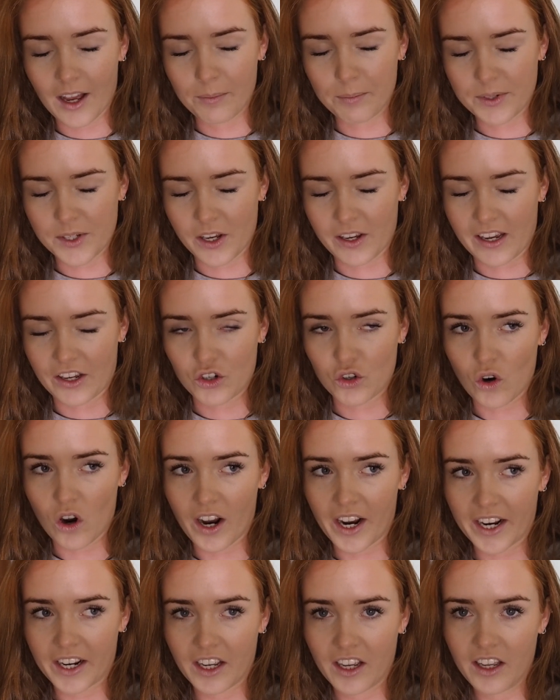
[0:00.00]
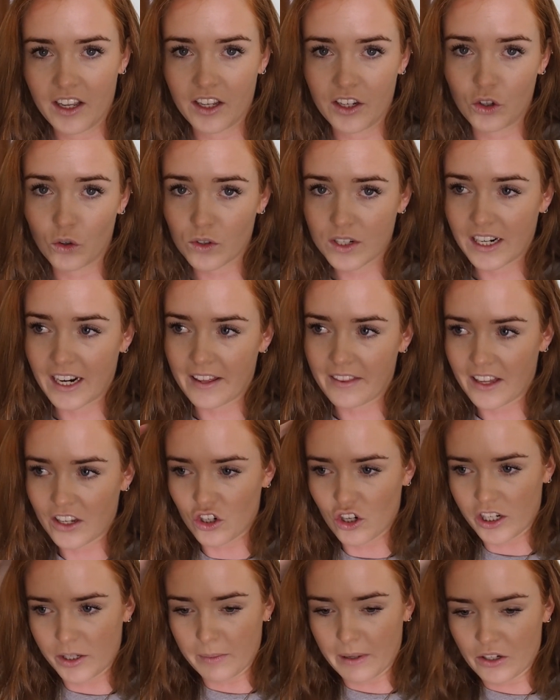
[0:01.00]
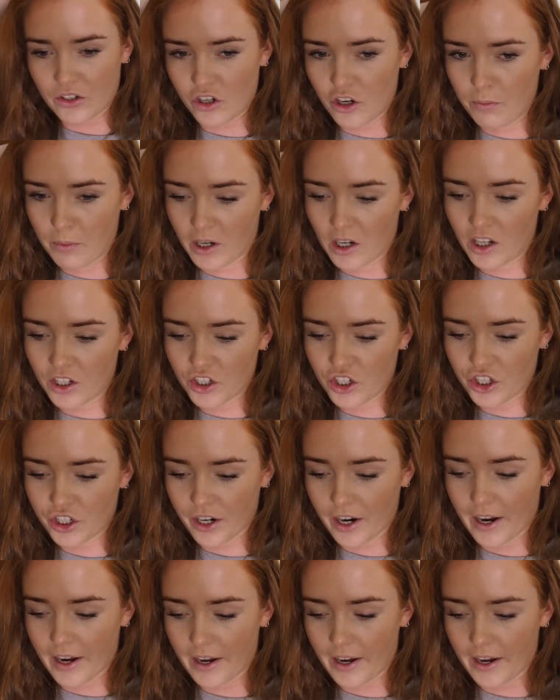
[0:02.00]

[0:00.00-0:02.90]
So yeah, trying not to let that stress me out too much.